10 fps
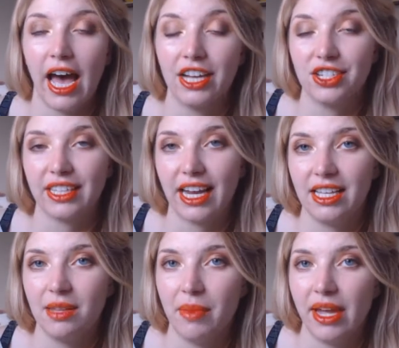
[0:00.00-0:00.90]
I just
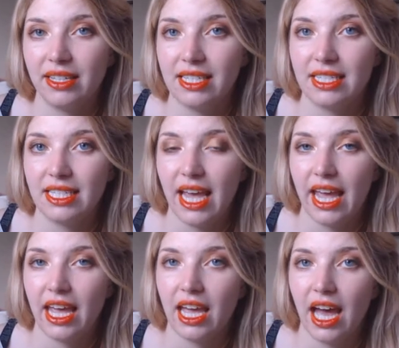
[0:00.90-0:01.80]
got it in the mail
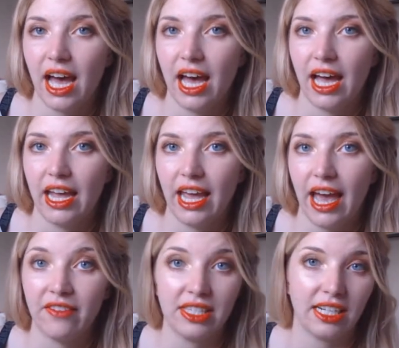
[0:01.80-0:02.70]
today. I
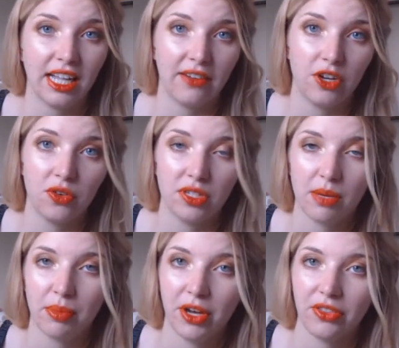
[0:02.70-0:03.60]
haven't seen a lot of videos
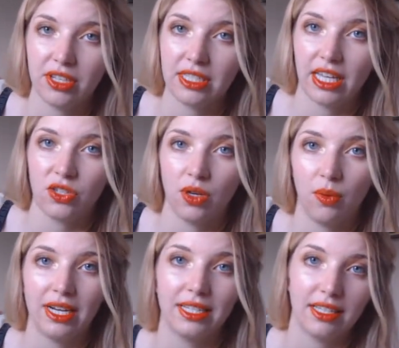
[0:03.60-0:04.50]
up about this yet, so I
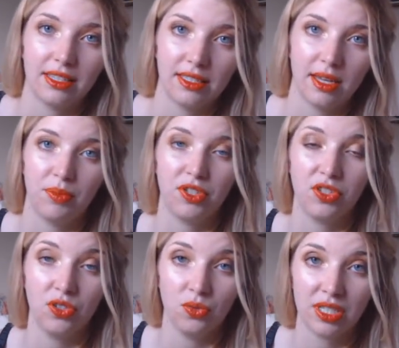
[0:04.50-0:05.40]
wanted to get this up as
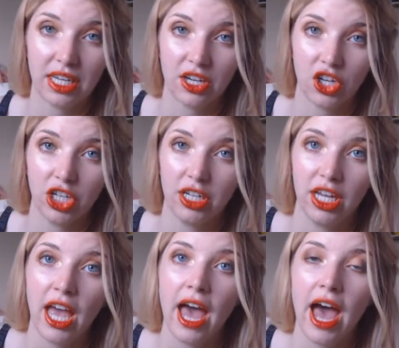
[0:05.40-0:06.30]
soon as I could.